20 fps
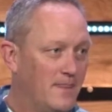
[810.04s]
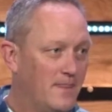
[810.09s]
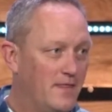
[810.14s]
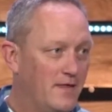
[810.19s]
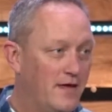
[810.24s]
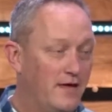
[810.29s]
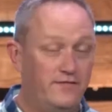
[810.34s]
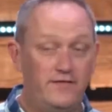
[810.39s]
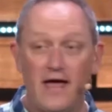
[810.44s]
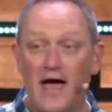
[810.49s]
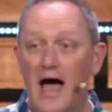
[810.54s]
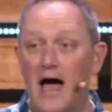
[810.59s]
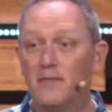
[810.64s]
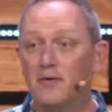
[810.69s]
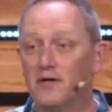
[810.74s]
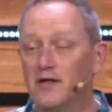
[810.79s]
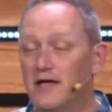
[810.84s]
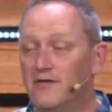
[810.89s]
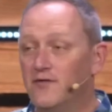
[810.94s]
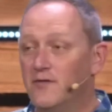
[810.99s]
Is, yeah, I
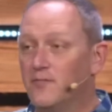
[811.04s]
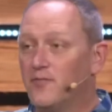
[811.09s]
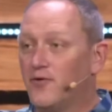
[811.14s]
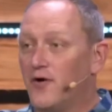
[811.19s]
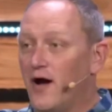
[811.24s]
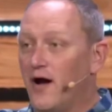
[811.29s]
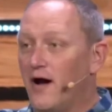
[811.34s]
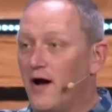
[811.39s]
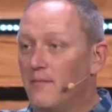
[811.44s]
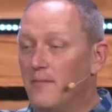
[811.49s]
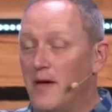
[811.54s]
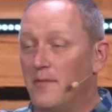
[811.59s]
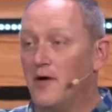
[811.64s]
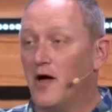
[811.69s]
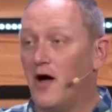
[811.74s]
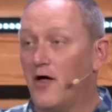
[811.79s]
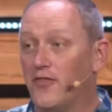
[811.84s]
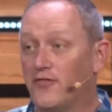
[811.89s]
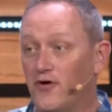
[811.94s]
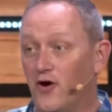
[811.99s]
believe in prayer. Maybe
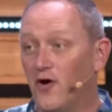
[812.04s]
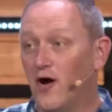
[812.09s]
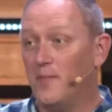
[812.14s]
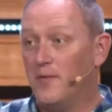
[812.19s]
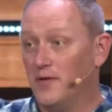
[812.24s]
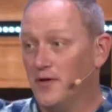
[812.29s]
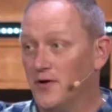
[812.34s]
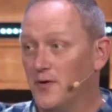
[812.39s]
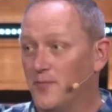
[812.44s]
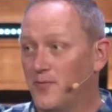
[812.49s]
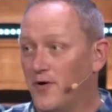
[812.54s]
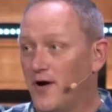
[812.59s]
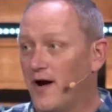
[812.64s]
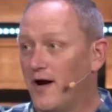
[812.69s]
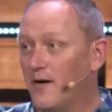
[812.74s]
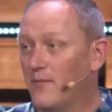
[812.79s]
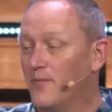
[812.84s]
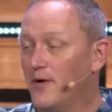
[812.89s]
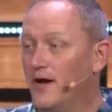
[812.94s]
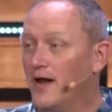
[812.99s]
I'll throw up a little
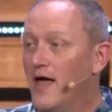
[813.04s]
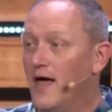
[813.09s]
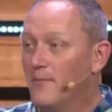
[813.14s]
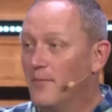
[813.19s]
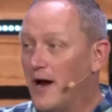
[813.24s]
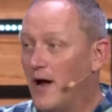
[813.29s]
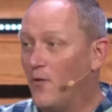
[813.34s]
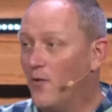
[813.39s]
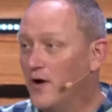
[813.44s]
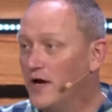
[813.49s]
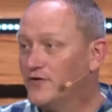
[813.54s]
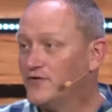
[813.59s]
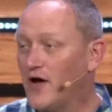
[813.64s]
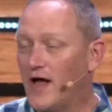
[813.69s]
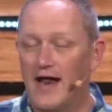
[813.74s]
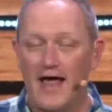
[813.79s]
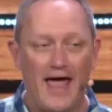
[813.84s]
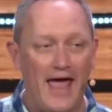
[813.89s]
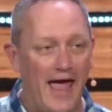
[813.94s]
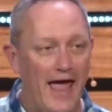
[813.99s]
prayer, but I want to try
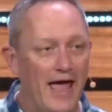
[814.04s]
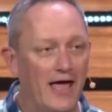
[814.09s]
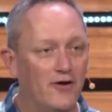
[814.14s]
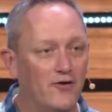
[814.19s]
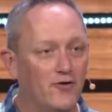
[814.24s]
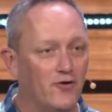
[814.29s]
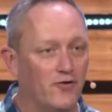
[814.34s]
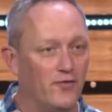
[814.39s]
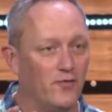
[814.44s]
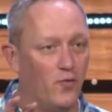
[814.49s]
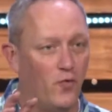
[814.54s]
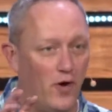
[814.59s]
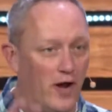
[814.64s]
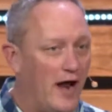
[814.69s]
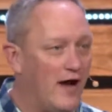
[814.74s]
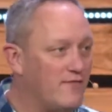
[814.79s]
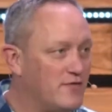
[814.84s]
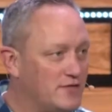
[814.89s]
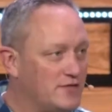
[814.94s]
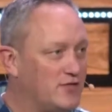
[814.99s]
to handle
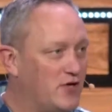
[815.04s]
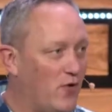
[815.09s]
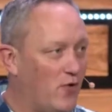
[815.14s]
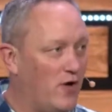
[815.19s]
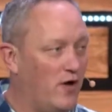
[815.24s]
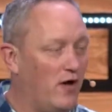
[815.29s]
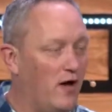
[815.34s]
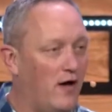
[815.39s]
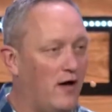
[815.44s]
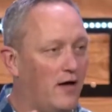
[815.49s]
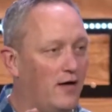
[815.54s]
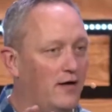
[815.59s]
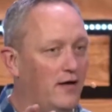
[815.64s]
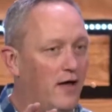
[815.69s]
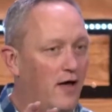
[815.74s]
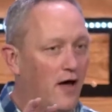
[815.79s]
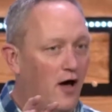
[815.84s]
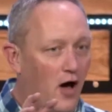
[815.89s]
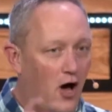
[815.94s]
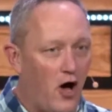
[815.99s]
whatever's going
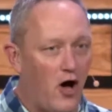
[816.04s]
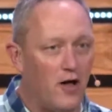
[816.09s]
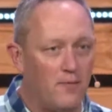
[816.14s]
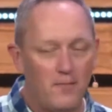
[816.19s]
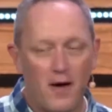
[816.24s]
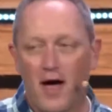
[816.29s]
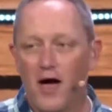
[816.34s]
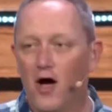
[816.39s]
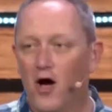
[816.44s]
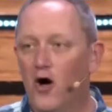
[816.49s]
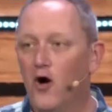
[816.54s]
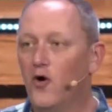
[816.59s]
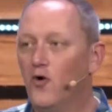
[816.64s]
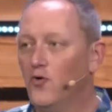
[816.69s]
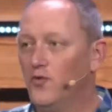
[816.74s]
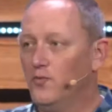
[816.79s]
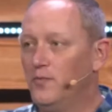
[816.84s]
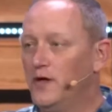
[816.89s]
on my own.